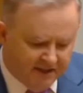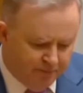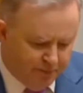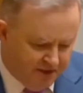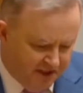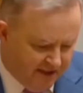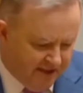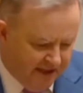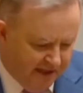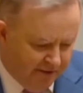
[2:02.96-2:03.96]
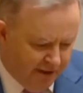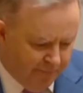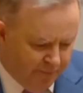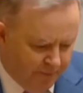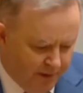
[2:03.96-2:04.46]
of protected area
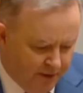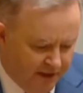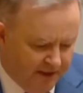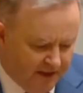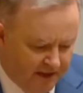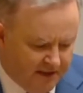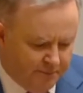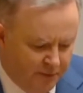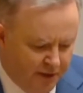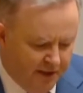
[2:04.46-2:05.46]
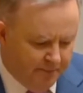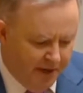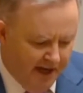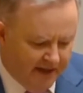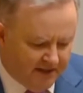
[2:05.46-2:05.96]
from these marine
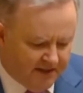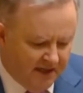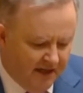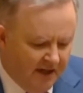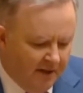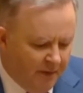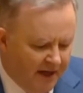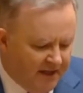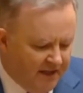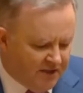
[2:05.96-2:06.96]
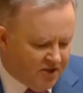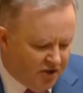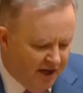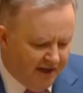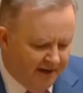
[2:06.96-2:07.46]
parks, making
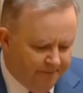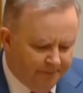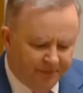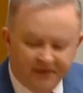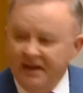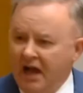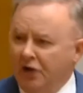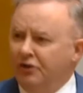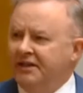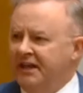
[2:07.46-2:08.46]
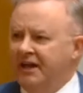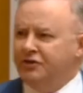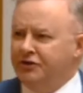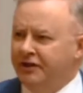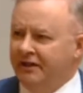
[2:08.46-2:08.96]
Australia the only
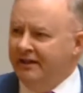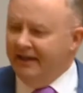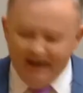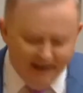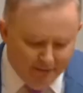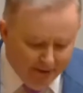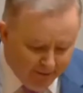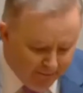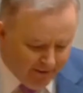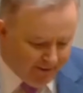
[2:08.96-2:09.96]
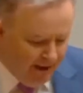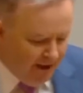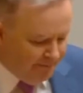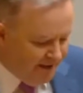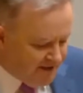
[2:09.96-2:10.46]
country anywhere on the
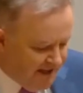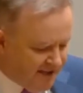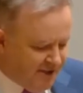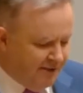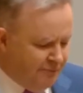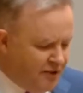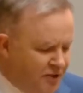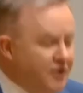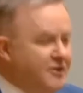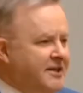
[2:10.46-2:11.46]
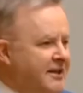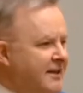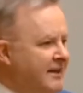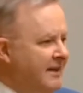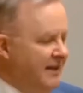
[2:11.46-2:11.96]
globe that's actually
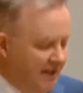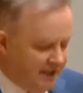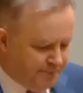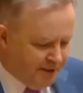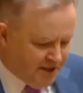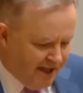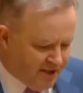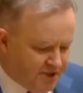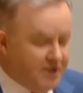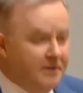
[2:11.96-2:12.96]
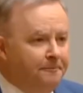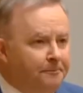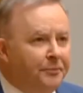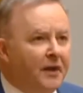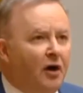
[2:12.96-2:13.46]
reducing its protection
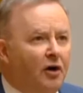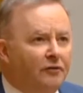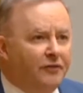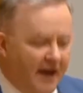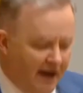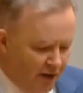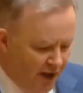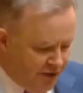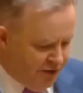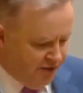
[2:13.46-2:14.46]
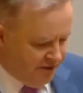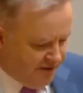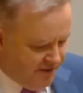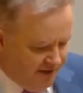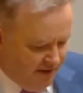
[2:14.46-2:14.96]
of our
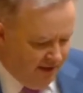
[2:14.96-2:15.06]
oceans.